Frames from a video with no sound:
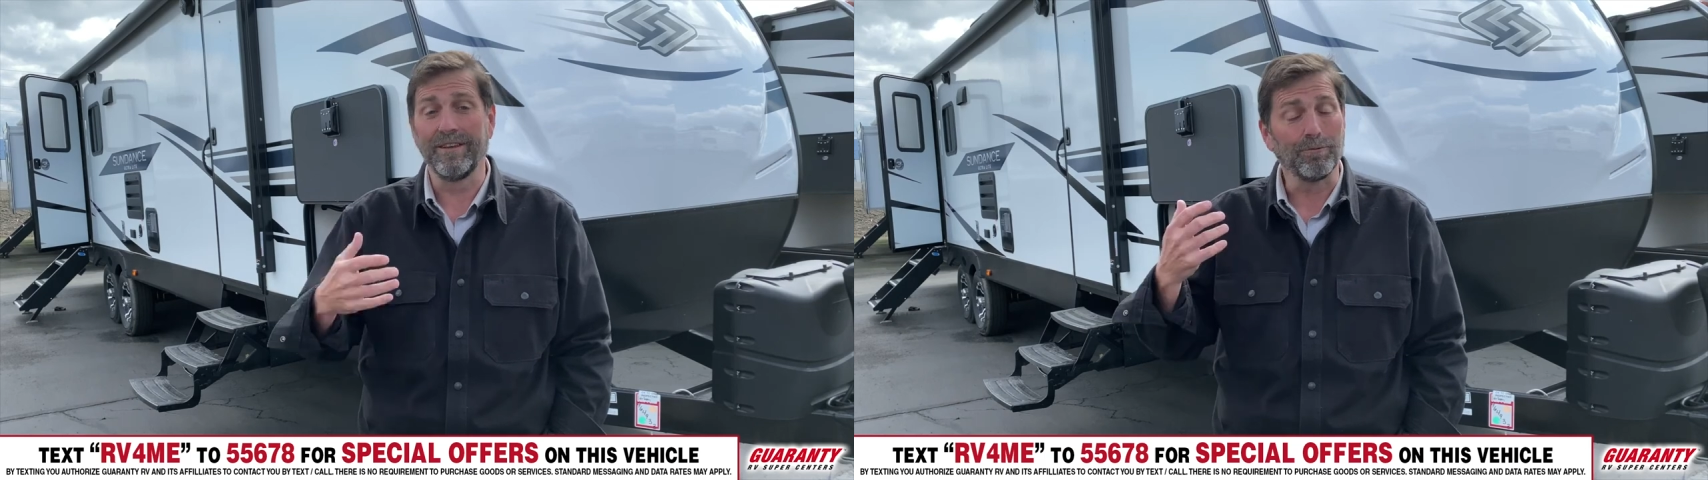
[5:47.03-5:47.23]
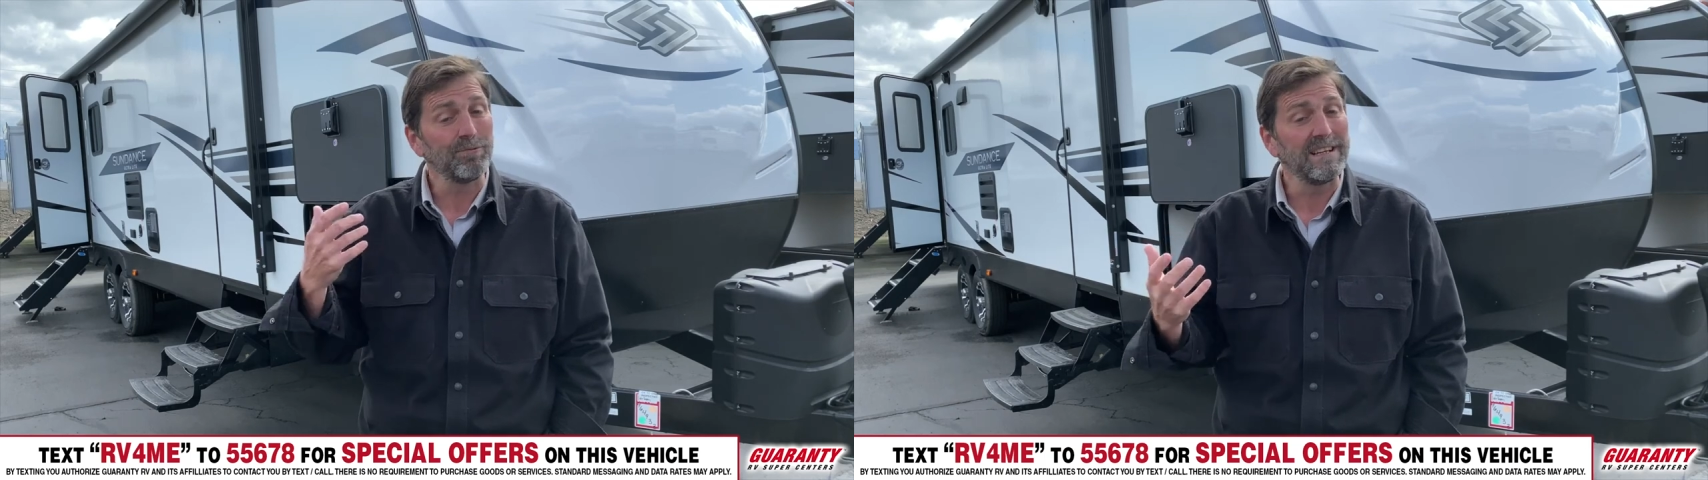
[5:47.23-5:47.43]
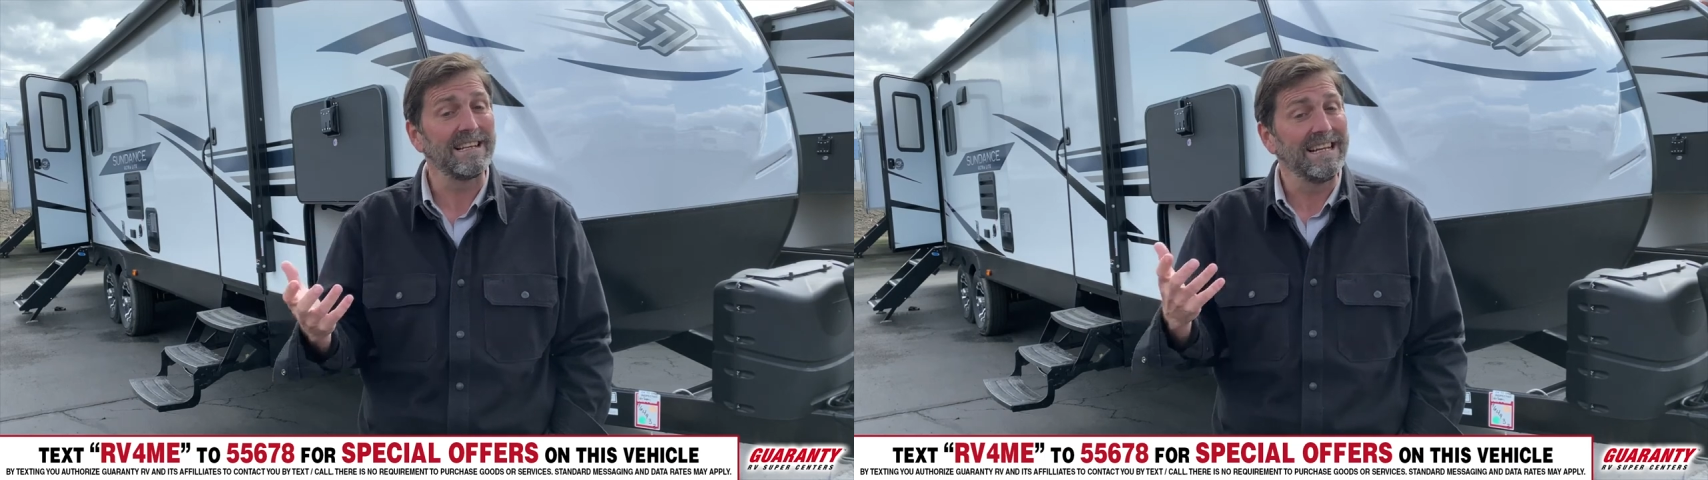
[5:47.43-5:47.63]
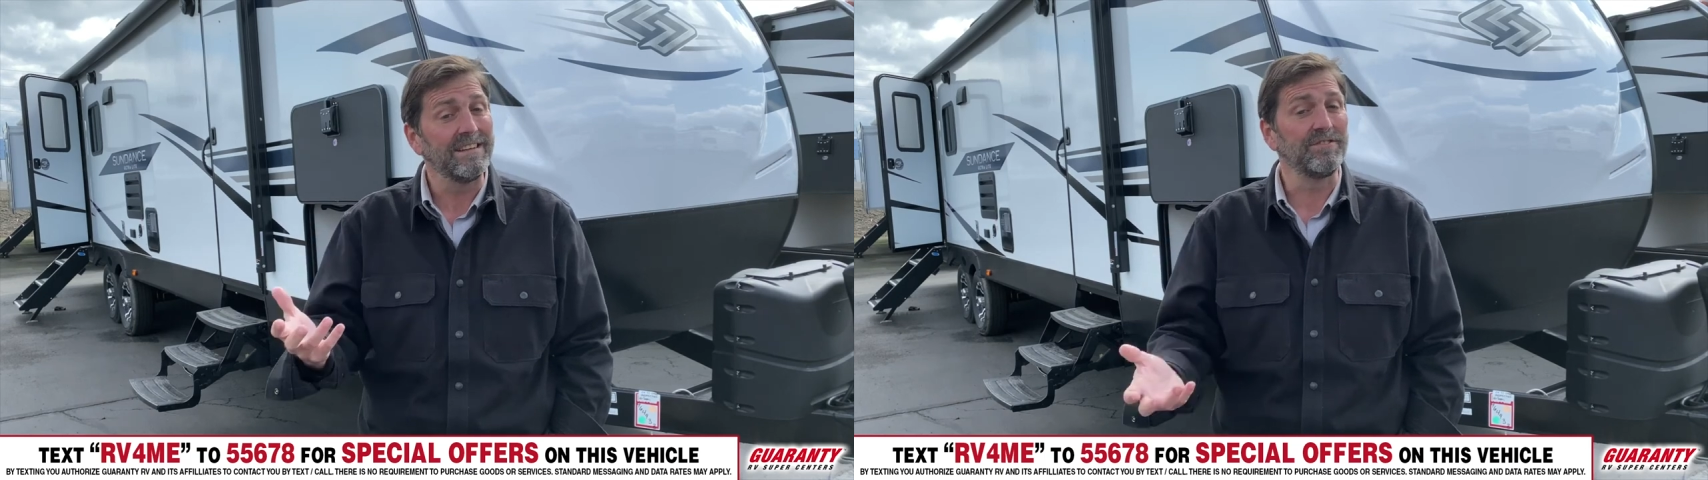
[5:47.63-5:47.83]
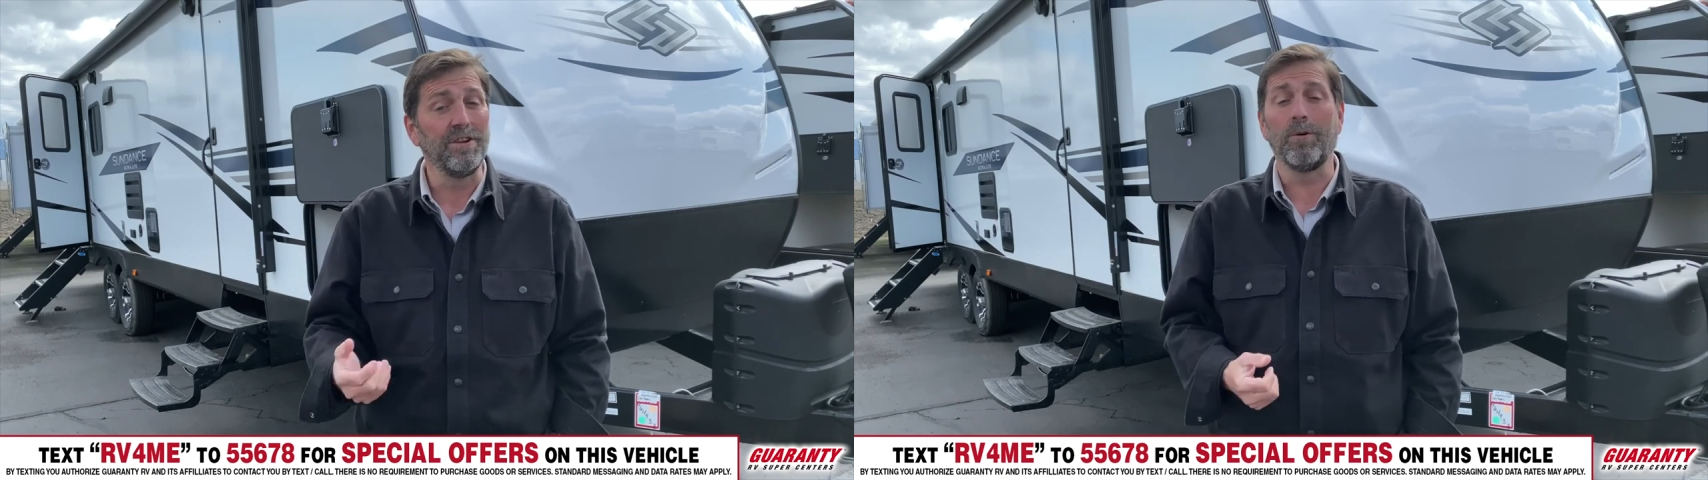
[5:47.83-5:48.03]
There really
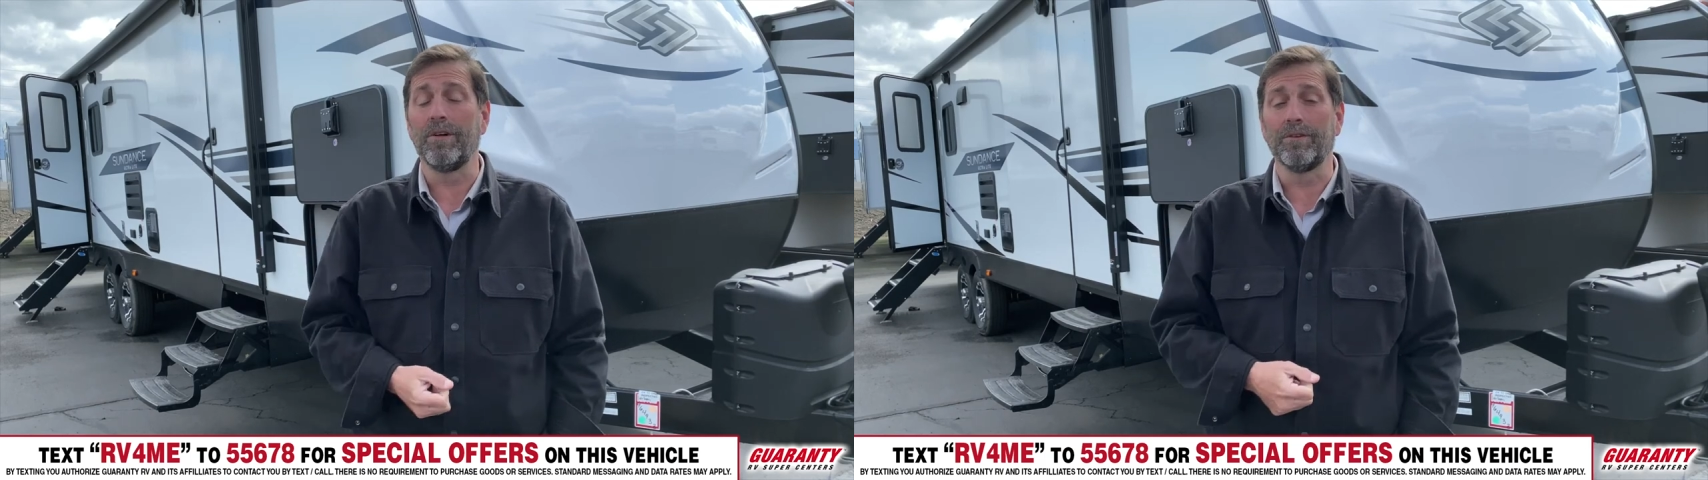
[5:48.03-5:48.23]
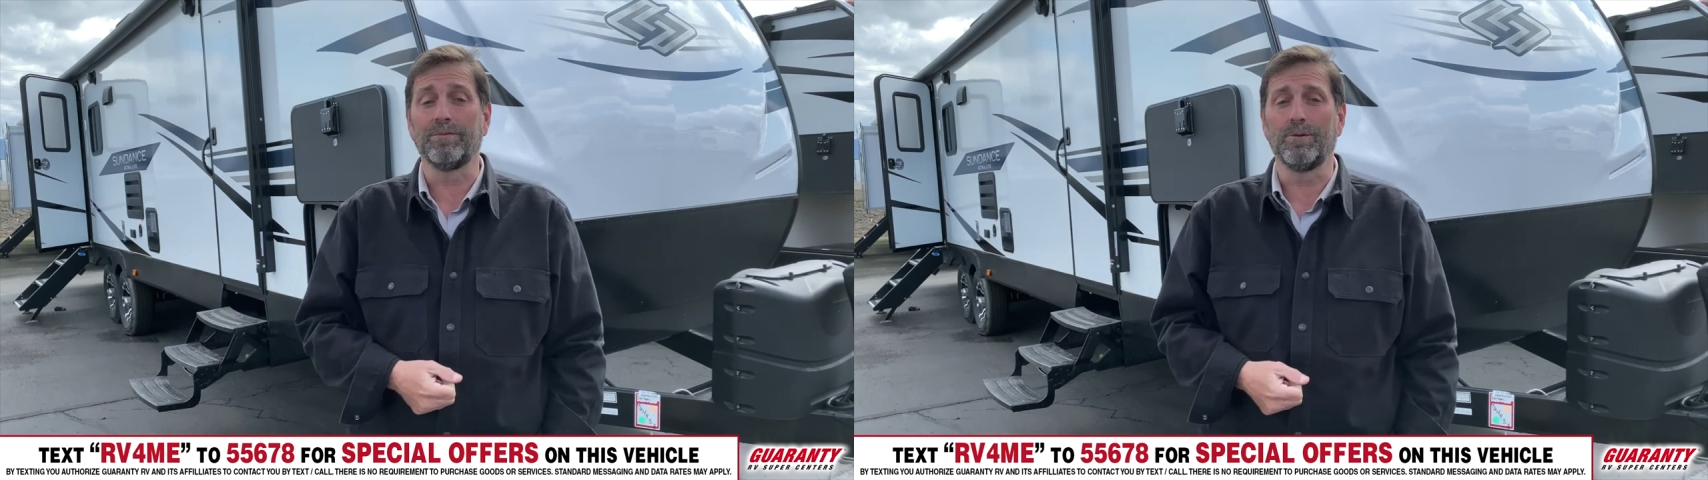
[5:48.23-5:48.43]
is no other